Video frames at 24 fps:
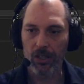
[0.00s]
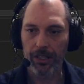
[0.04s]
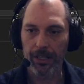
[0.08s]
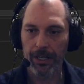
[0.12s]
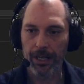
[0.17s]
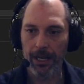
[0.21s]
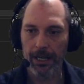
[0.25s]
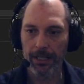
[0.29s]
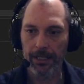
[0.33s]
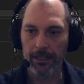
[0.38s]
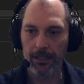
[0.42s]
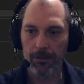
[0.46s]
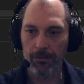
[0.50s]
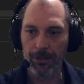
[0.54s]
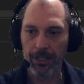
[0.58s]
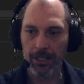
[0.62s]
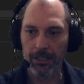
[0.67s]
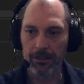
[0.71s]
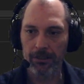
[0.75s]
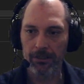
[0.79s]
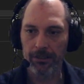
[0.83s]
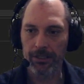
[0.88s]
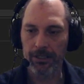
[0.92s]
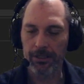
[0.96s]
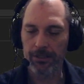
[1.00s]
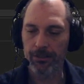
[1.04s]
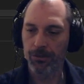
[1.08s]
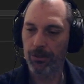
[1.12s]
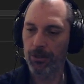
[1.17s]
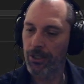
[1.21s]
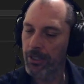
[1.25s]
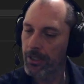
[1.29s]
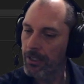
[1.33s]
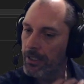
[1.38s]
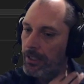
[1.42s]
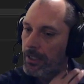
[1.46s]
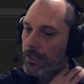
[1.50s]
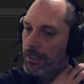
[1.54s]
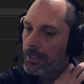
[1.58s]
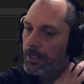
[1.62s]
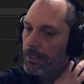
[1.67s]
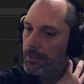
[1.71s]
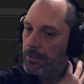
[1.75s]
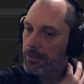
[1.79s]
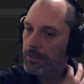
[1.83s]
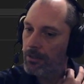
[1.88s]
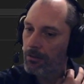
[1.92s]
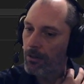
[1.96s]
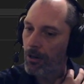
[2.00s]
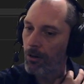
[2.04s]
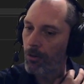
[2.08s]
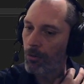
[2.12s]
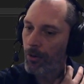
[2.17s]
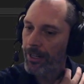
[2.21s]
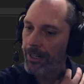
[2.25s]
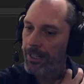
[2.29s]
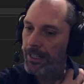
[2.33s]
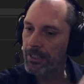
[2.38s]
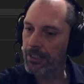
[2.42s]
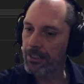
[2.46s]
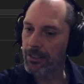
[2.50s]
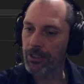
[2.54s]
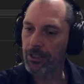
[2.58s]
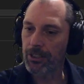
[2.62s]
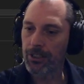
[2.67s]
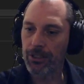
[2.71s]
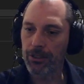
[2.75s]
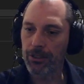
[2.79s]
Yeah, I need to be under this one. So what we can